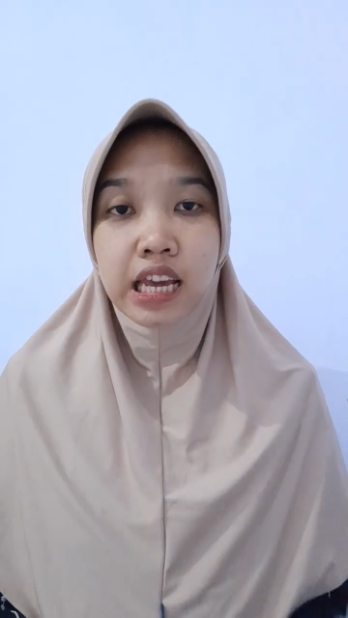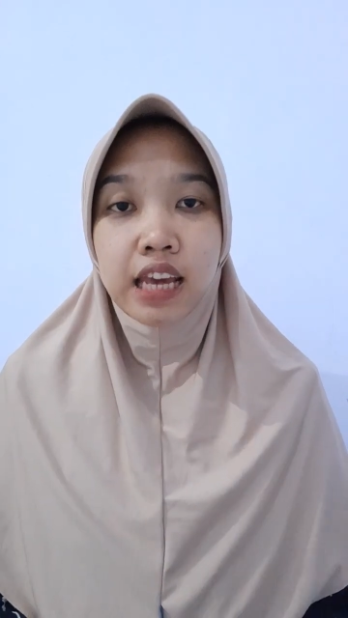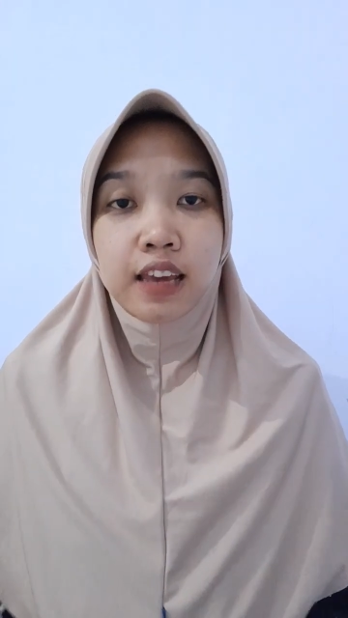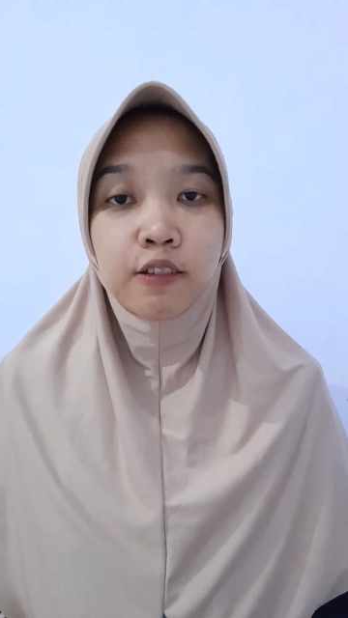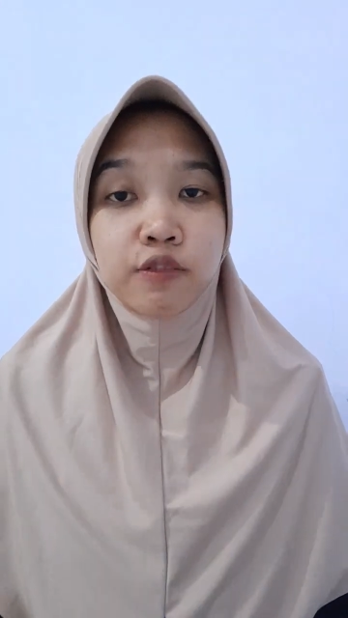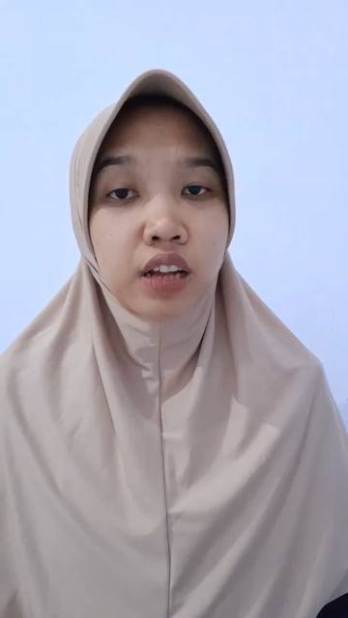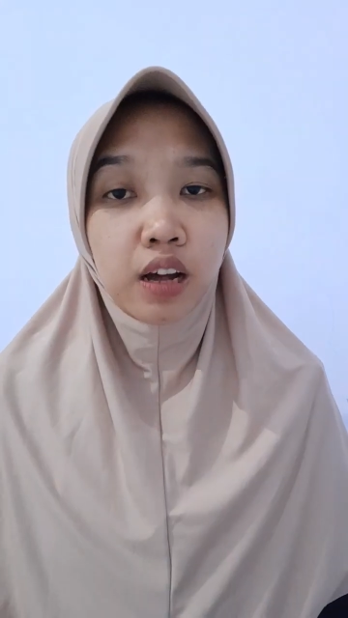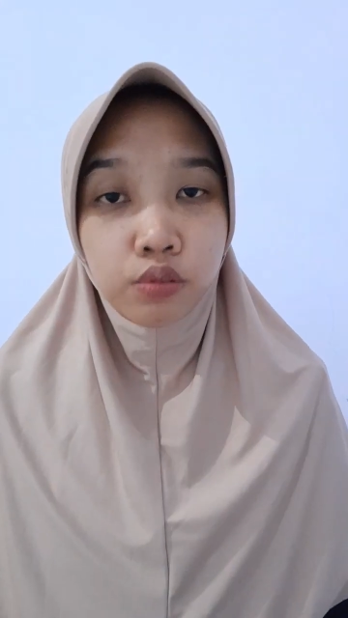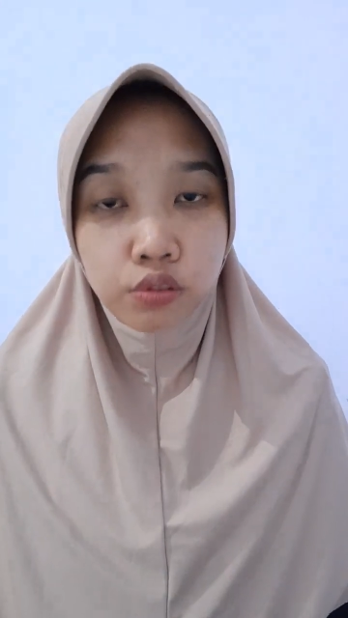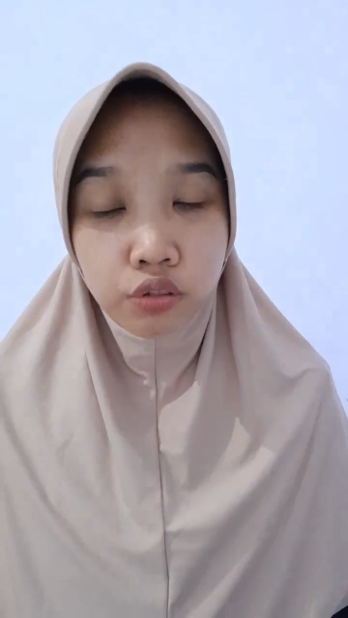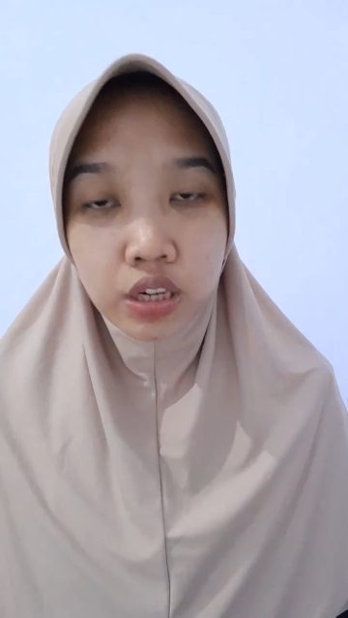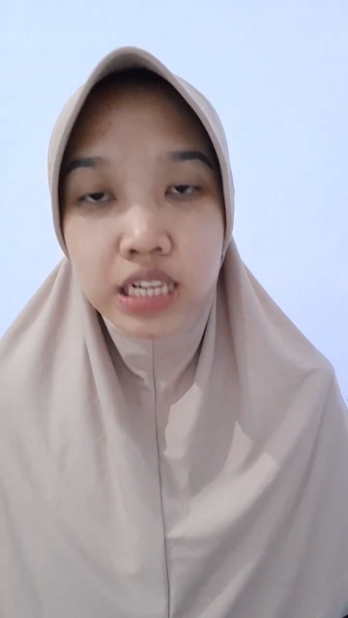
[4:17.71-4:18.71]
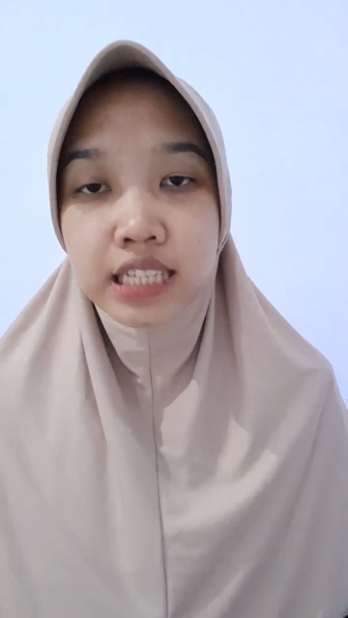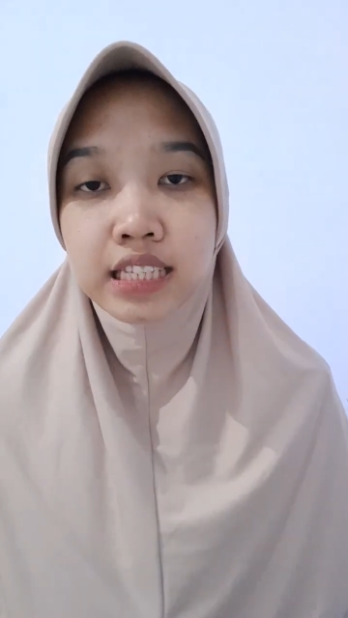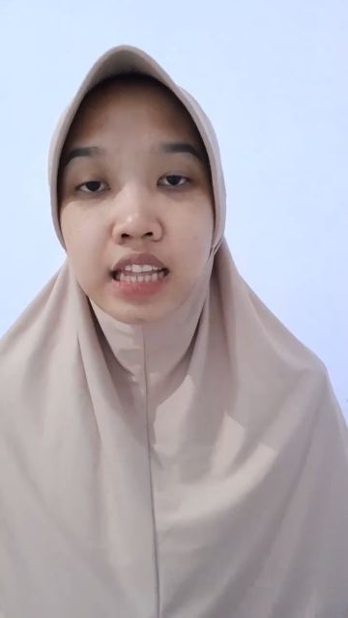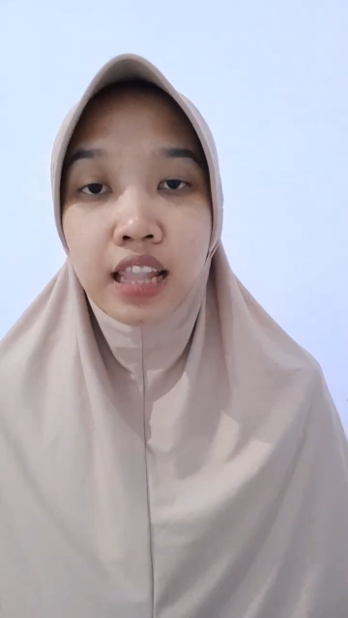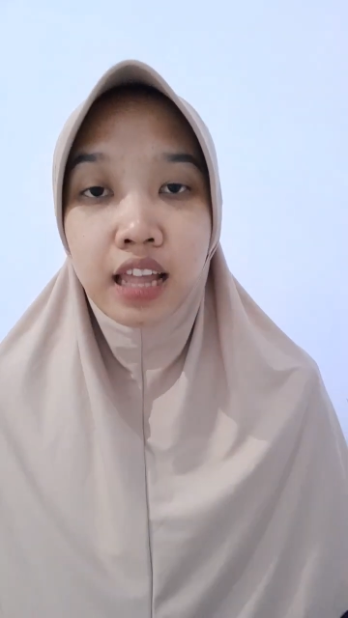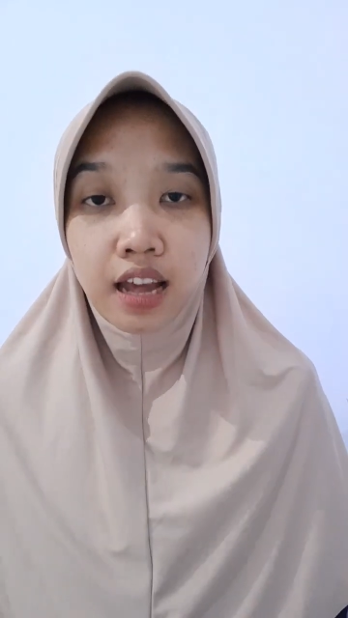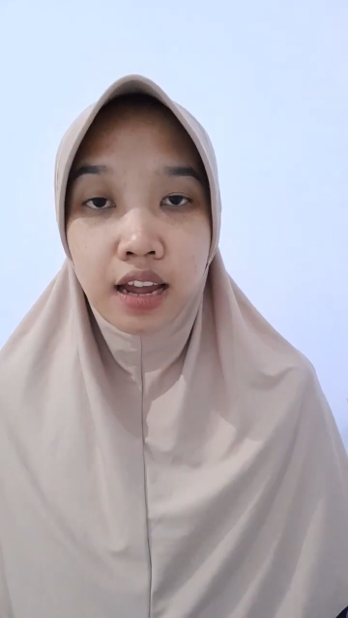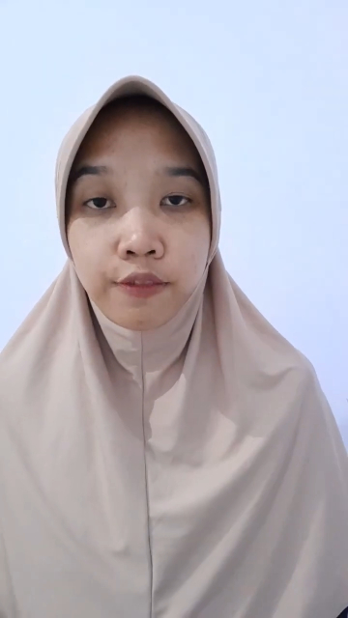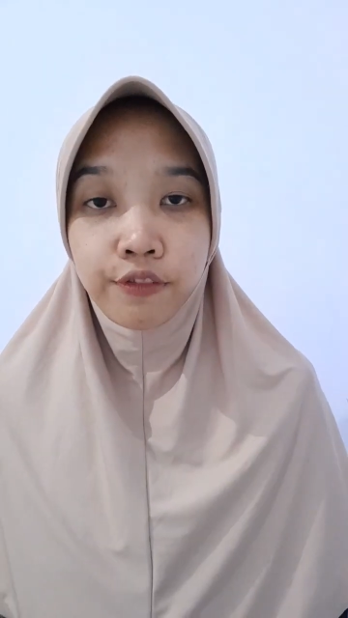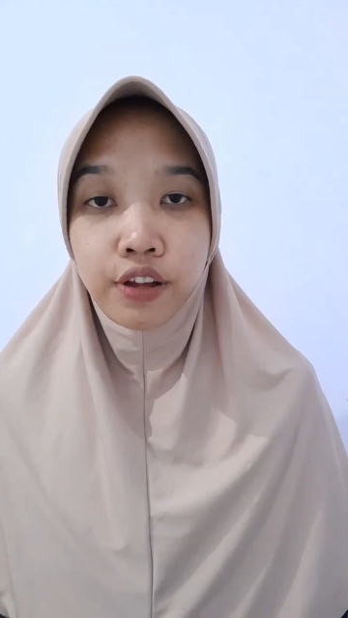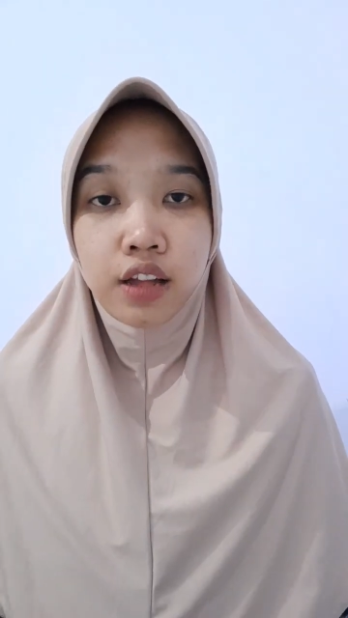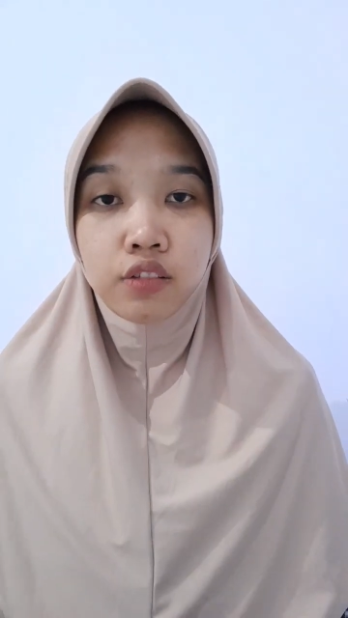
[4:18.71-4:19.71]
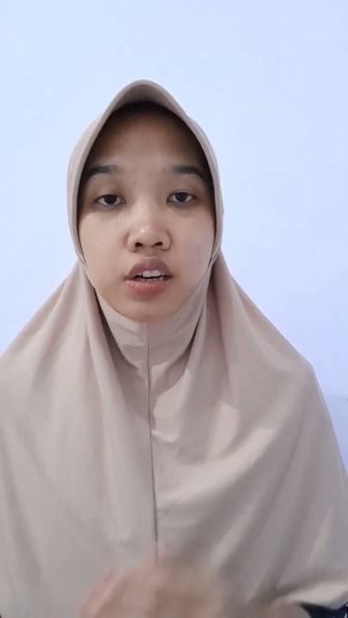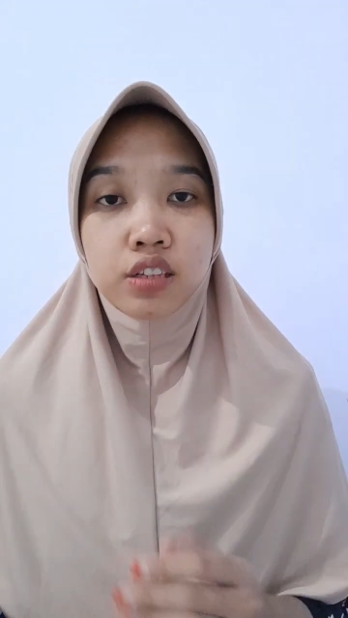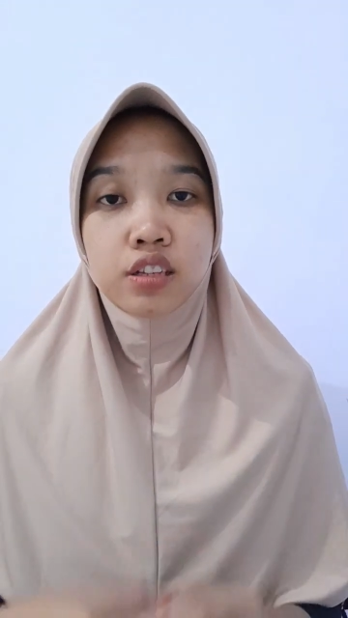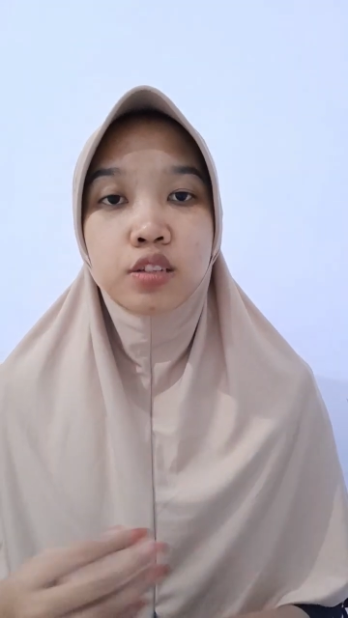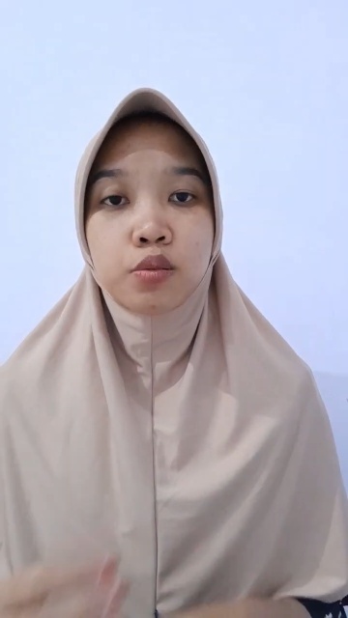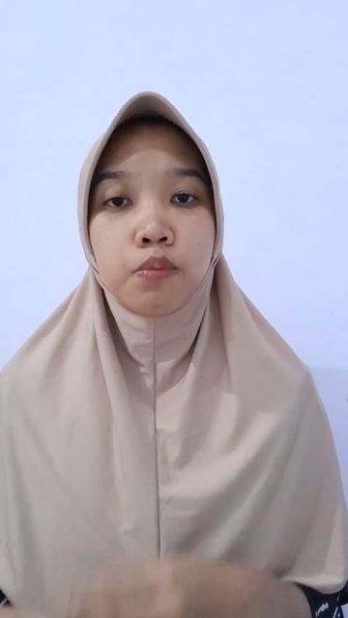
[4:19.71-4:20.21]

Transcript: If the author is alive, translator